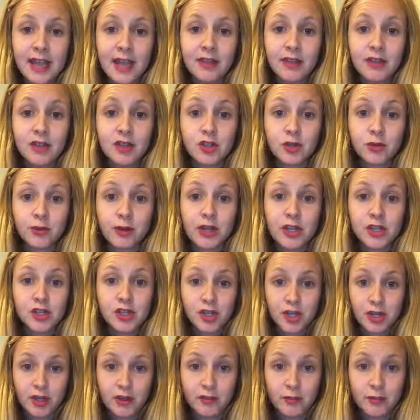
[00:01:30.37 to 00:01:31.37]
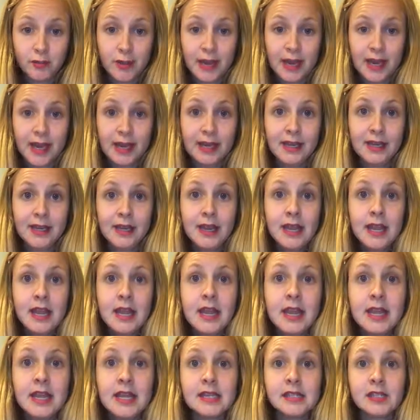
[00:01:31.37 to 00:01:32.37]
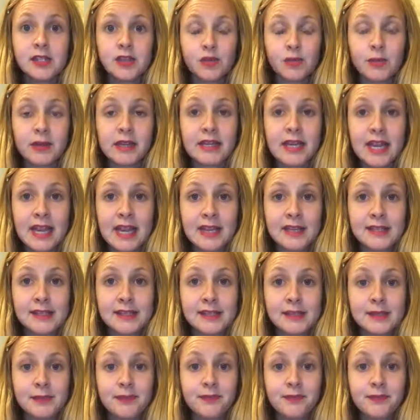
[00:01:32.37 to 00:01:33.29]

and the duration of pain is 3 days.